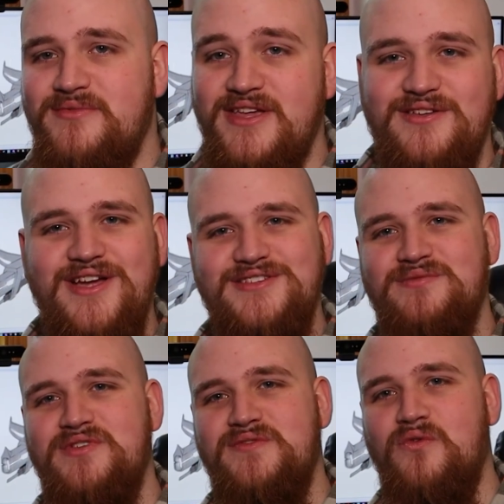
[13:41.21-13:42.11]
Thank you guys so
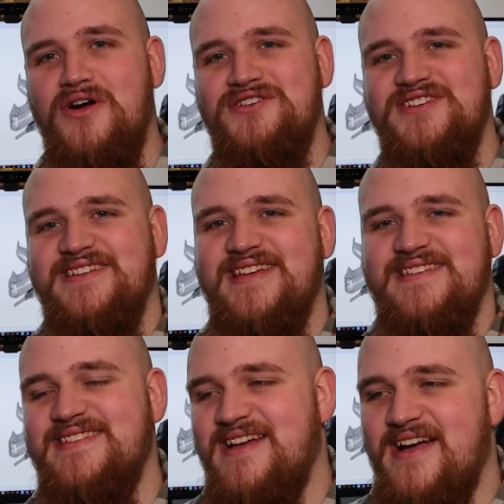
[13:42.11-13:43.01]
much for watching,
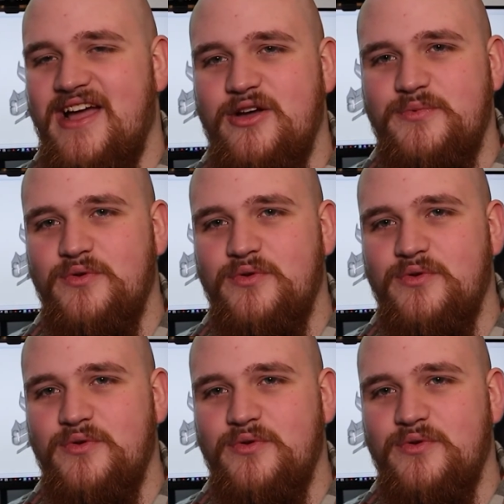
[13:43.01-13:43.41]
and I hope